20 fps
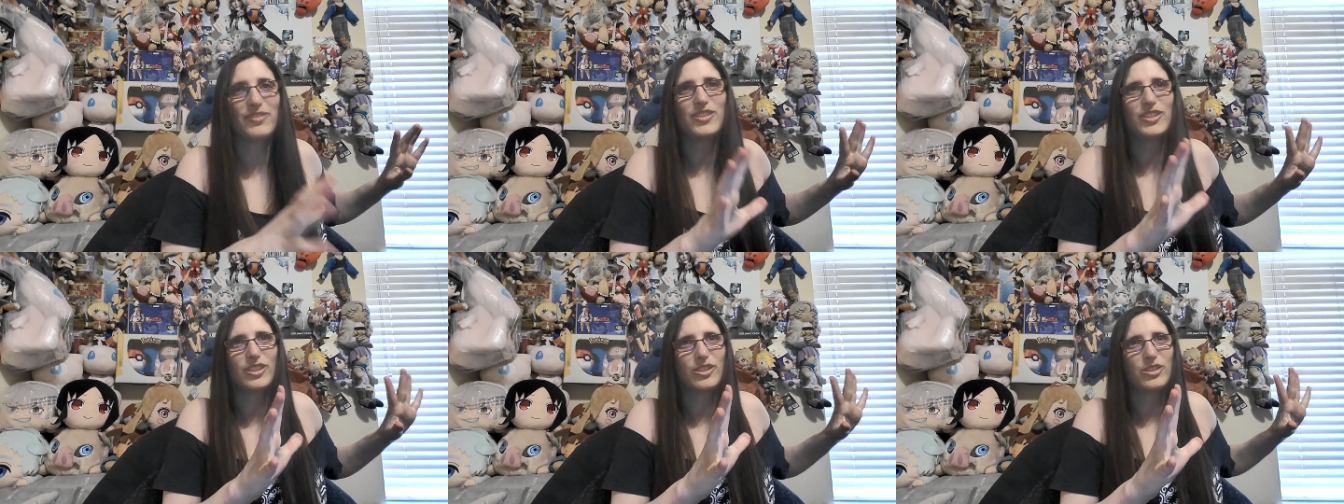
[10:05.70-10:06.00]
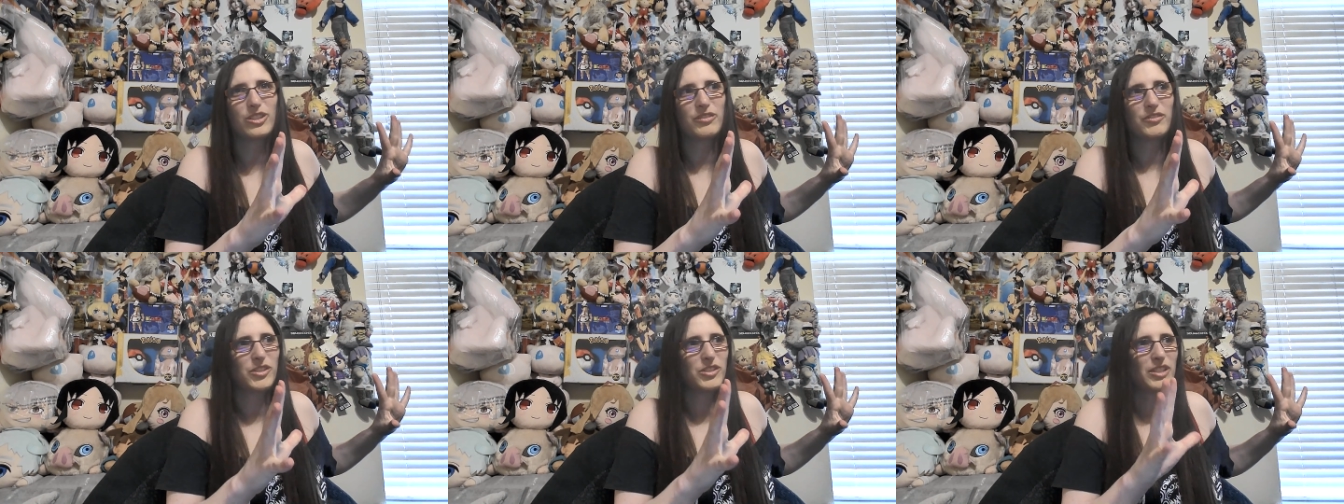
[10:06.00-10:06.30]
For
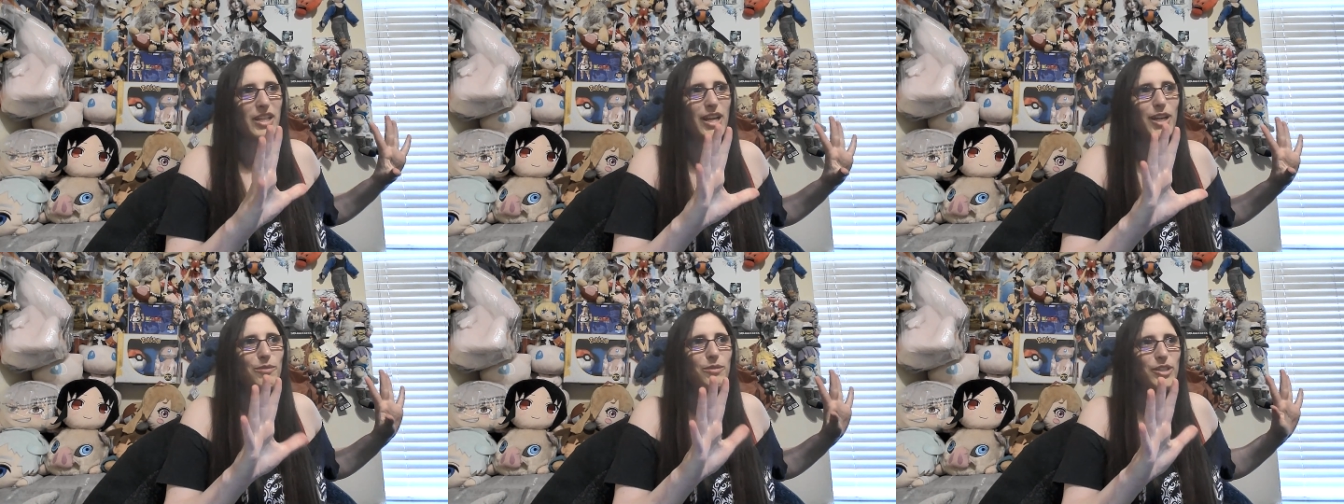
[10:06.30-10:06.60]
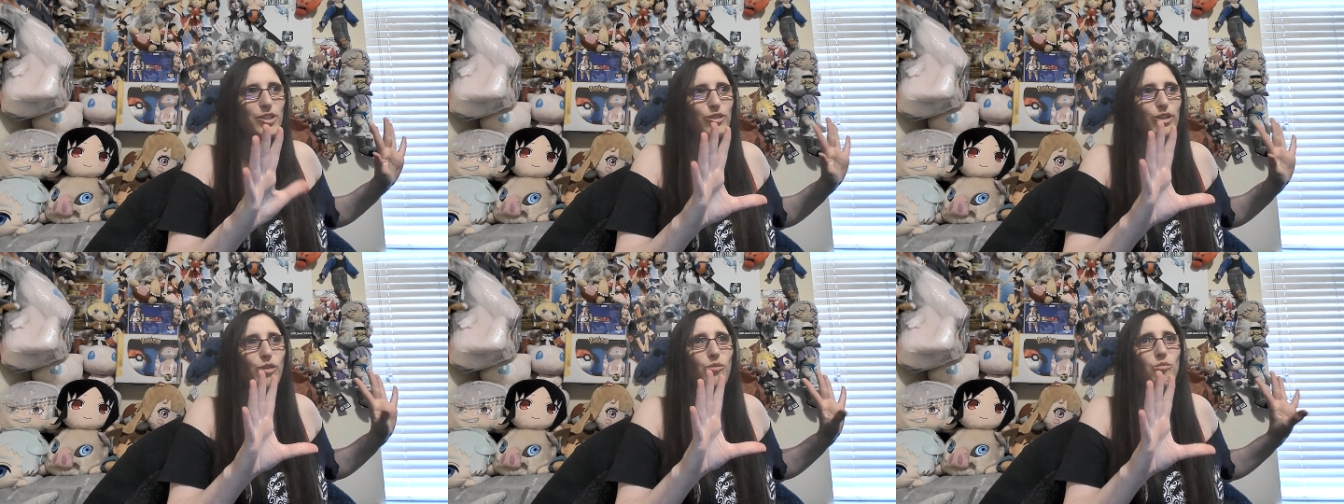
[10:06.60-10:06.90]
those of you that are
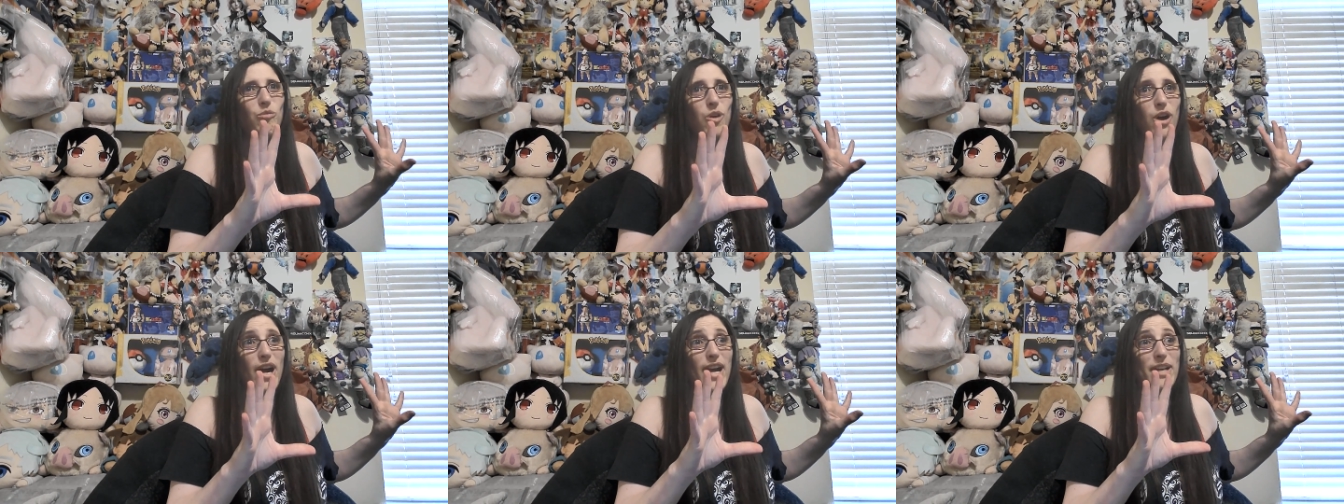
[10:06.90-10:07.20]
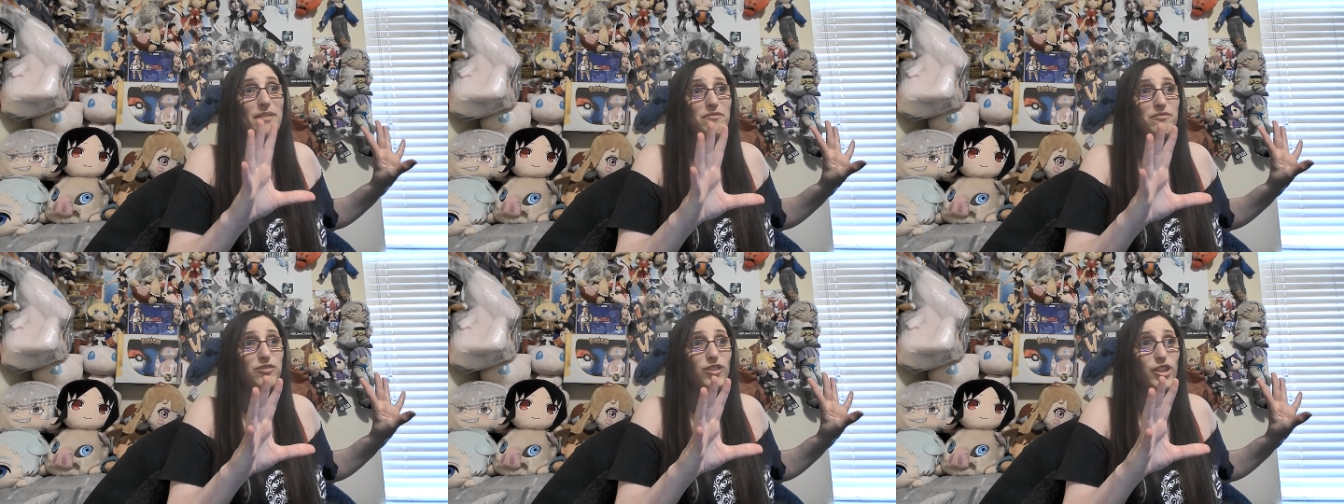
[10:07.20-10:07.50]
wondering why
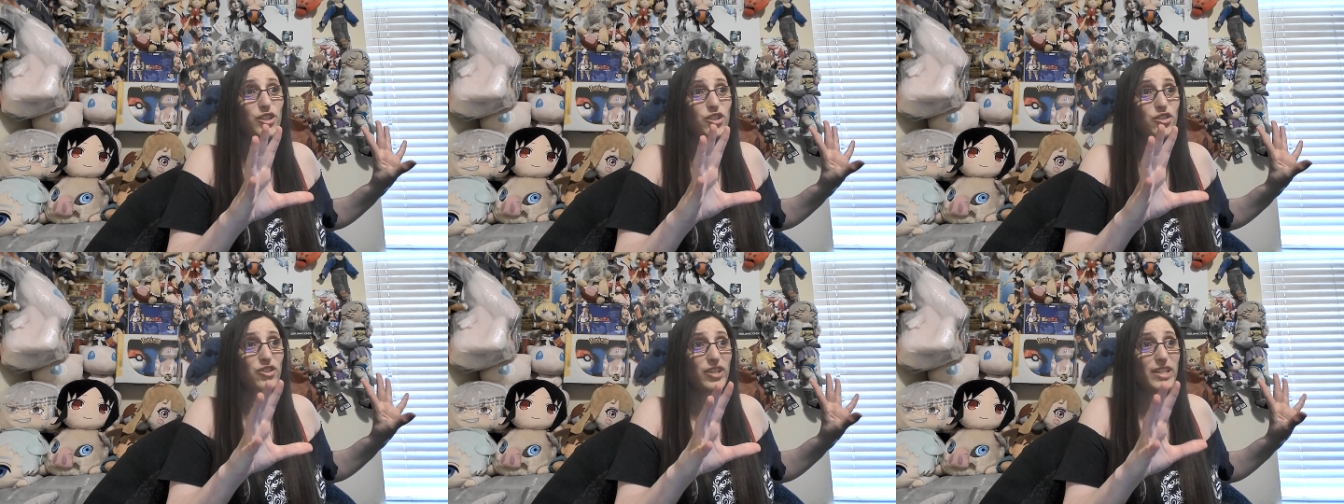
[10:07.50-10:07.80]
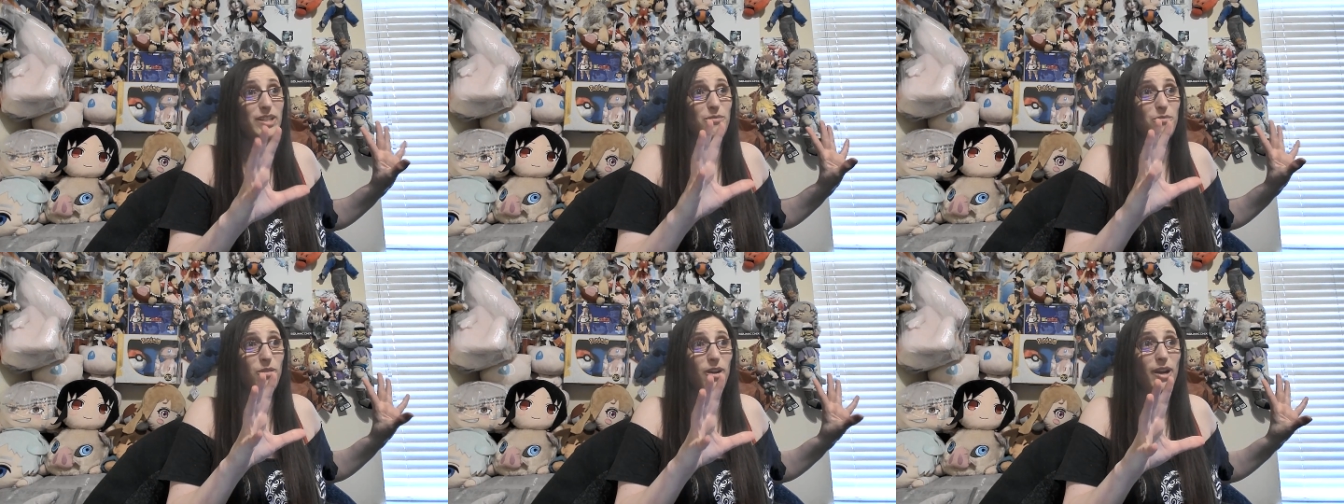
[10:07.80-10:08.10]
I'm
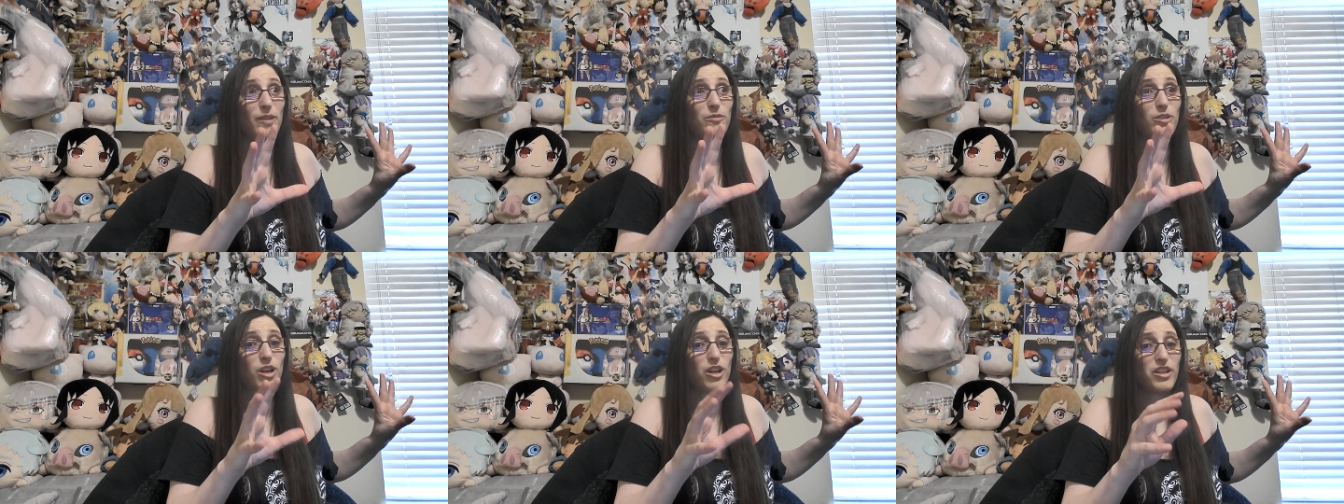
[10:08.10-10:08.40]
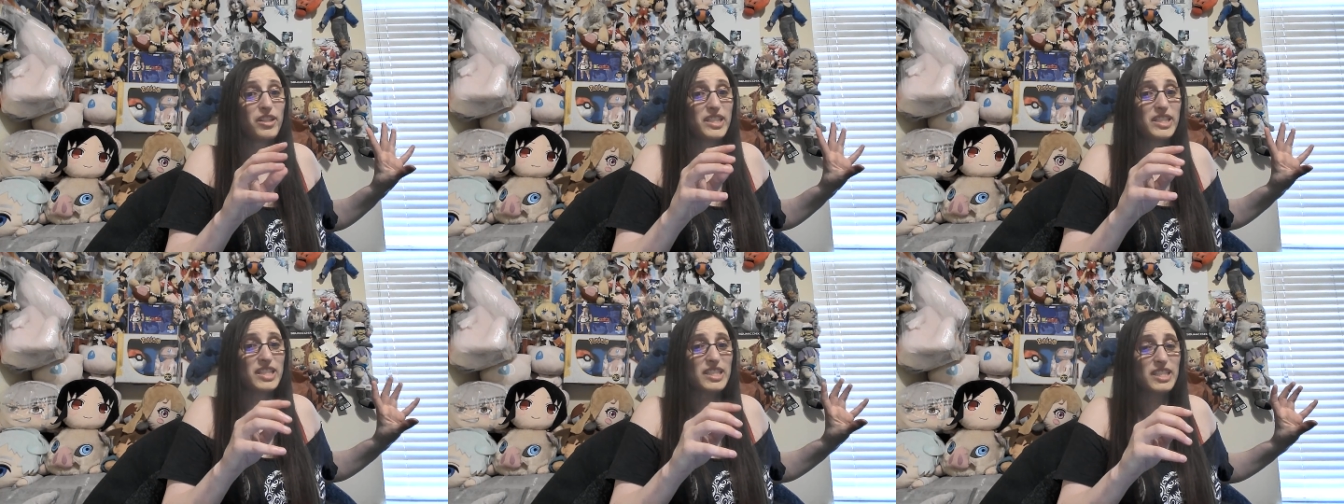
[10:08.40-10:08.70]
frustrated, why I'm
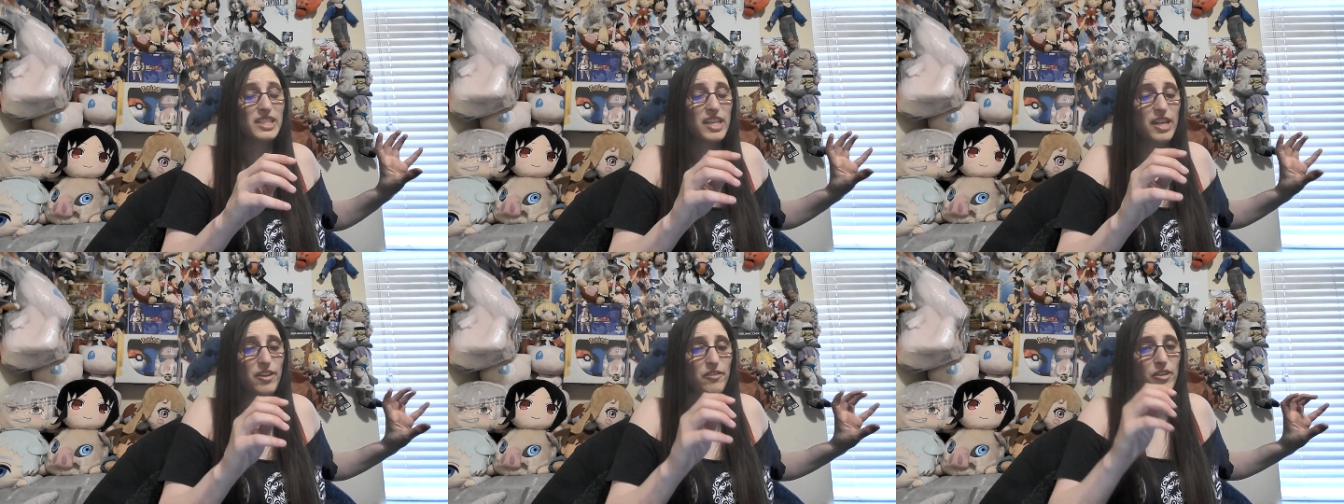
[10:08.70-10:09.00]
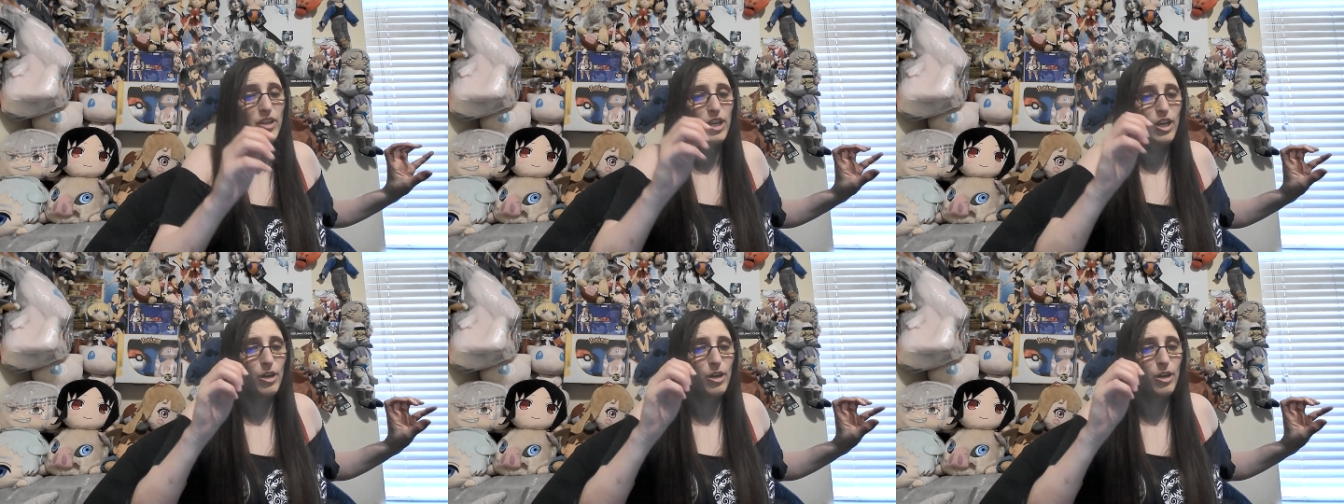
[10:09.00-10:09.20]
calling it stiff,